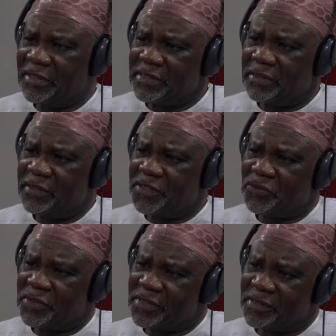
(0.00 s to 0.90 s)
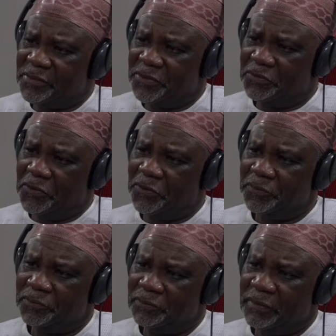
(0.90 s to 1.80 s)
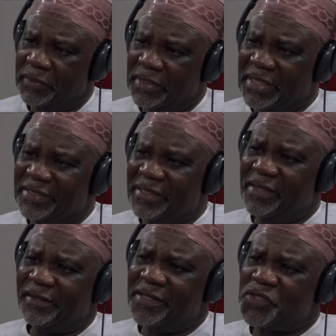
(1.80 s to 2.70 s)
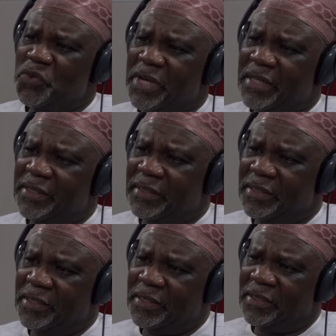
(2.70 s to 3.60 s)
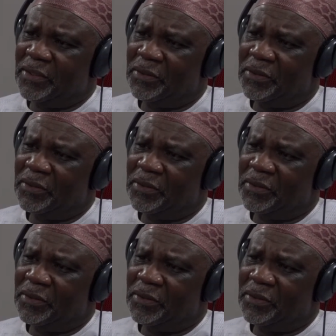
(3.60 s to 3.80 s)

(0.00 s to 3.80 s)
answered this question before, that areas where the